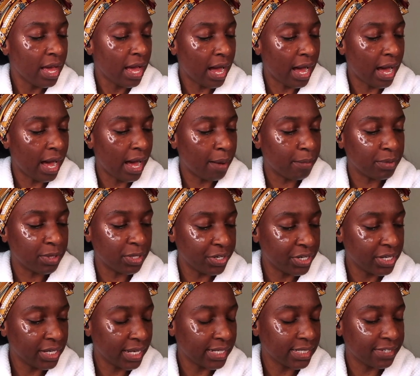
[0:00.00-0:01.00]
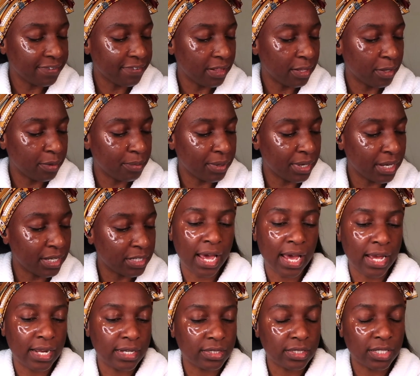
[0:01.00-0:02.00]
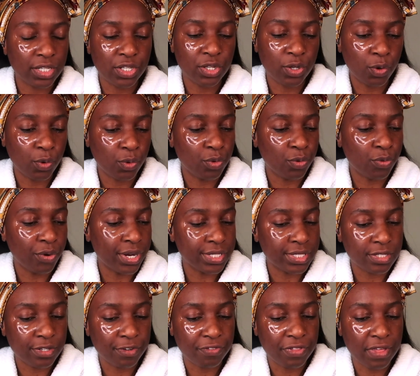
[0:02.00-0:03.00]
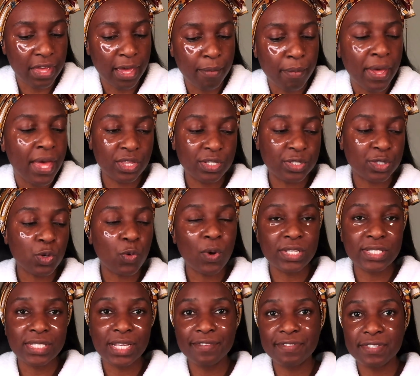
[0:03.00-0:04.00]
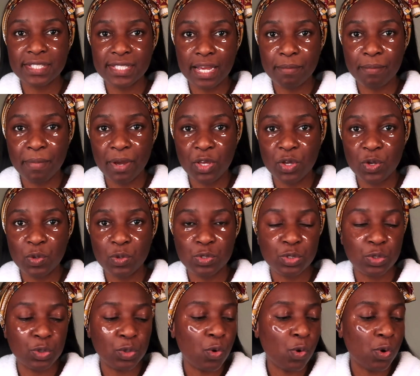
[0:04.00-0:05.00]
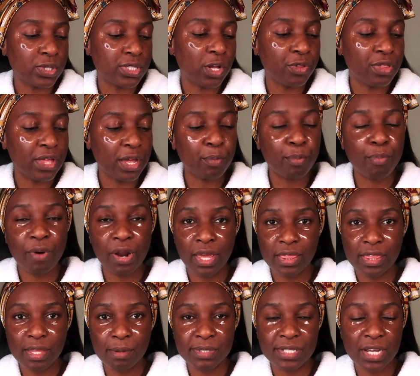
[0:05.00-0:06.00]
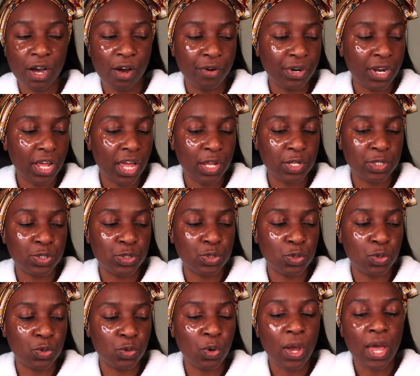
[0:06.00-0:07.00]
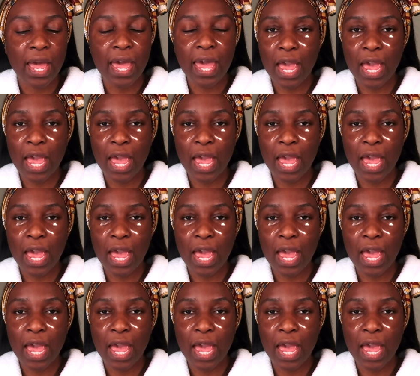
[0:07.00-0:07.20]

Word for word: um, learning and development and you know the rest of them so once i've set my q2 goals i'll then break them down into